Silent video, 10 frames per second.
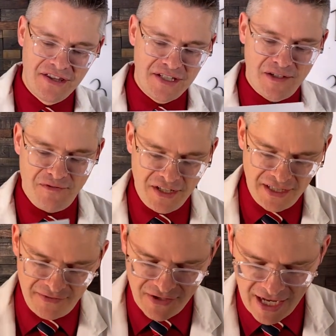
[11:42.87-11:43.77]
the
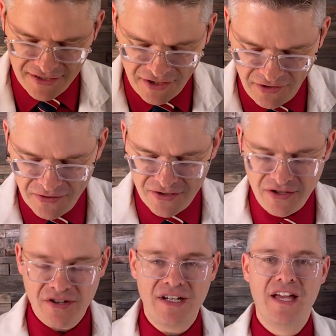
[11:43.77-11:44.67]
definitive guide to
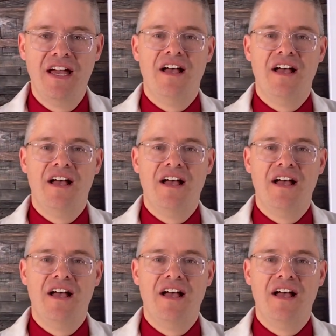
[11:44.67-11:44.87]
ozone.